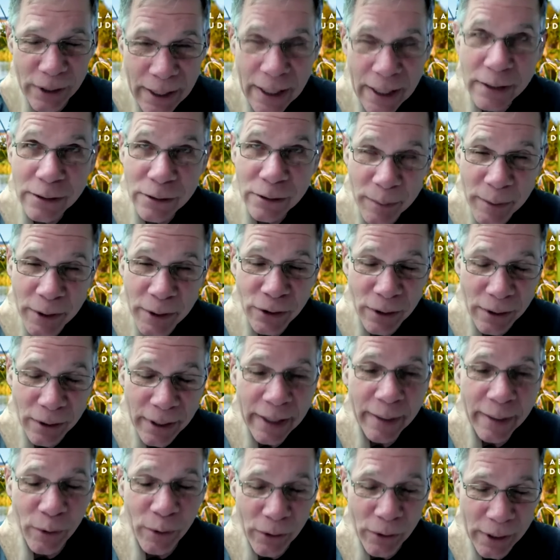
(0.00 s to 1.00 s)
not so much
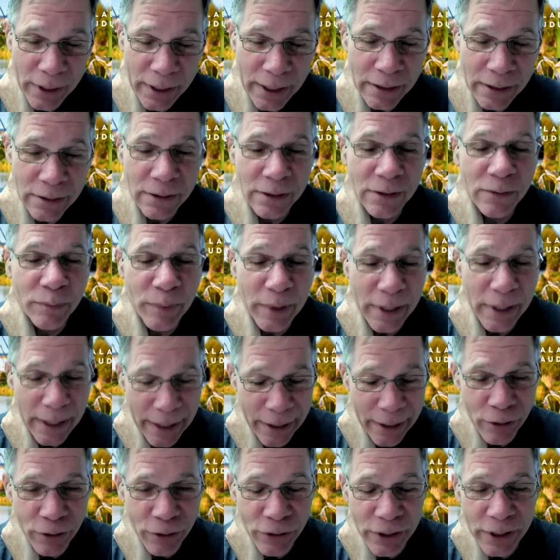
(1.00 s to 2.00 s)
labor intensive, but
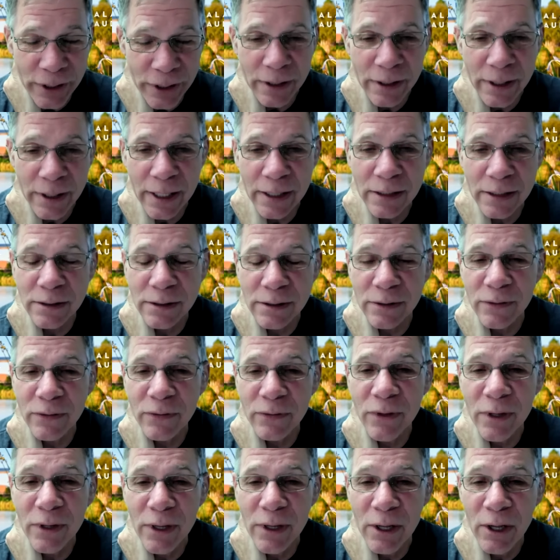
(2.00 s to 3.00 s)
energy intensive
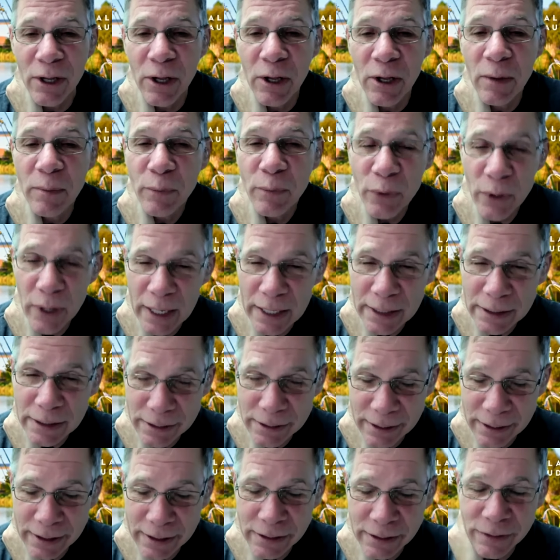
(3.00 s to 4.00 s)

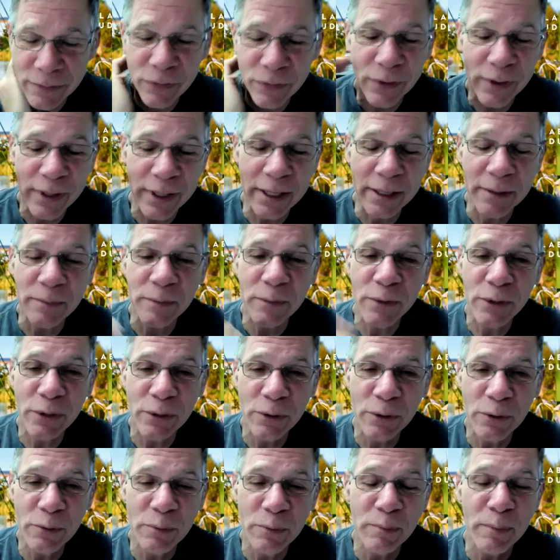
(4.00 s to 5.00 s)
process for them
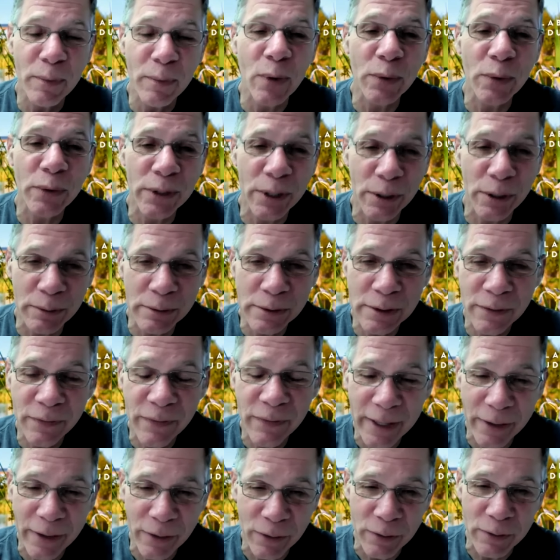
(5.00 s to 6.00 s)
to molt those
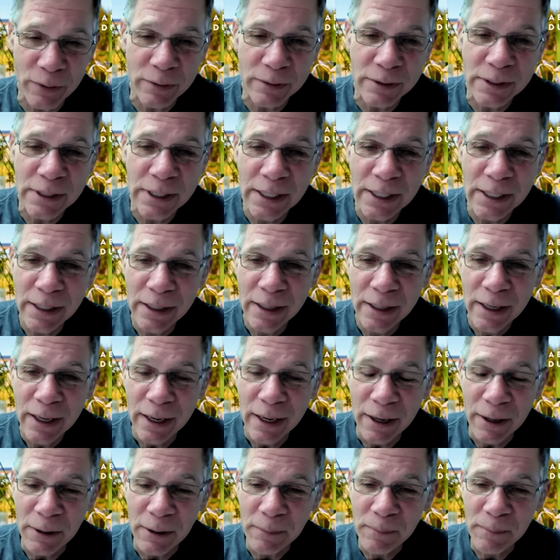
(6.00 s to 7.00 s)
feathers.
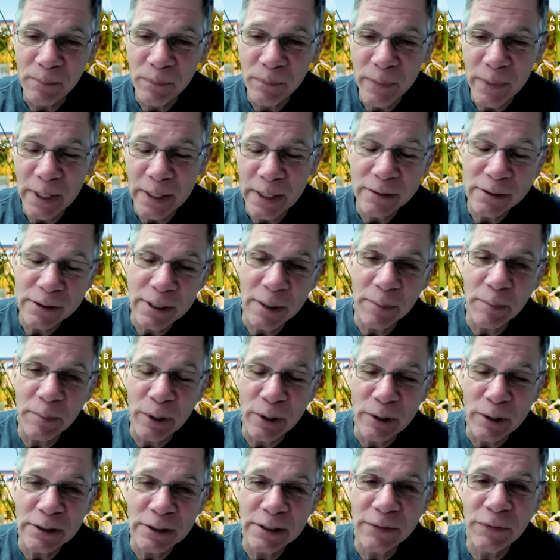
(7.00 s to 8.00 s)
Um, and some
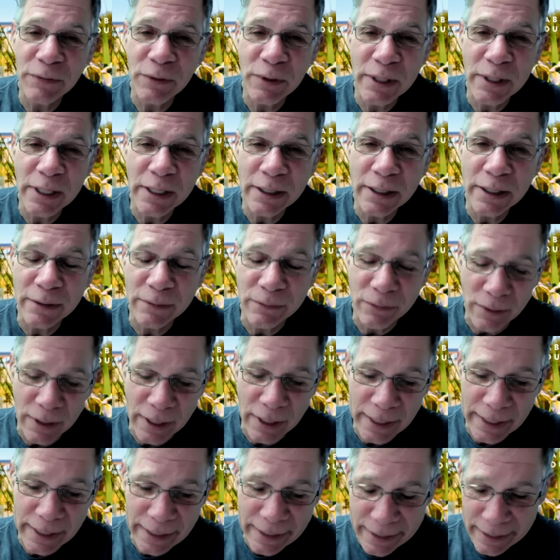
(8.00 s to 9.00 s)
birds, if you think of
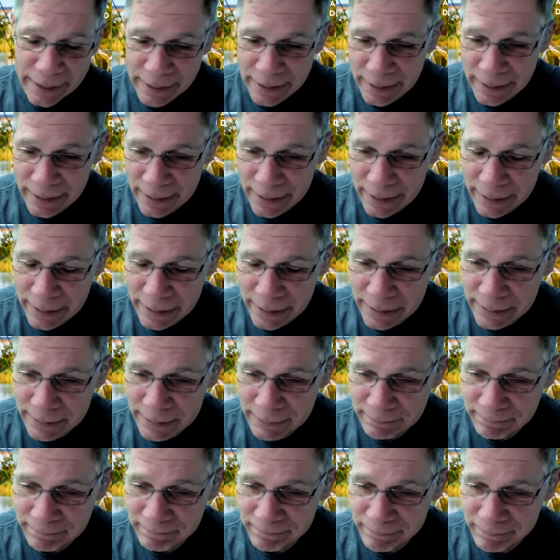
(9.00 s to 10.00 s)
like uh,
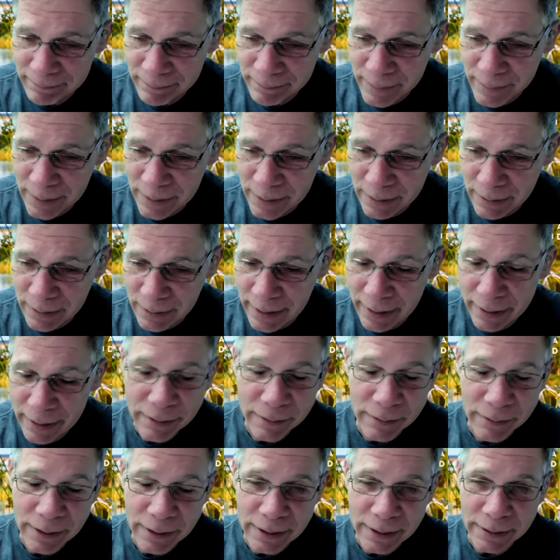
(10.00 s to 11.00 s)
like
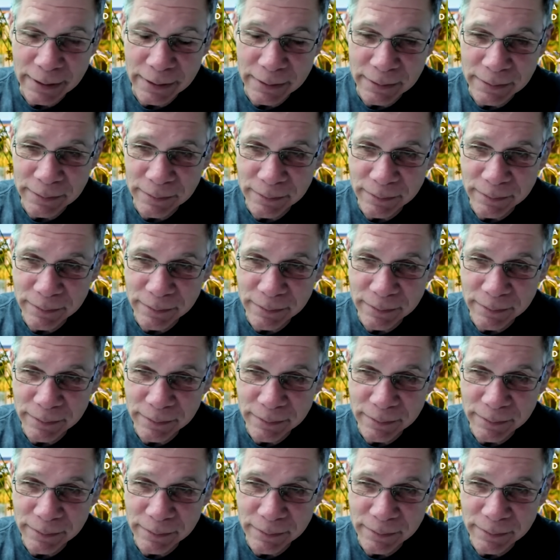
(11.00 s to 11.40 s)
uh,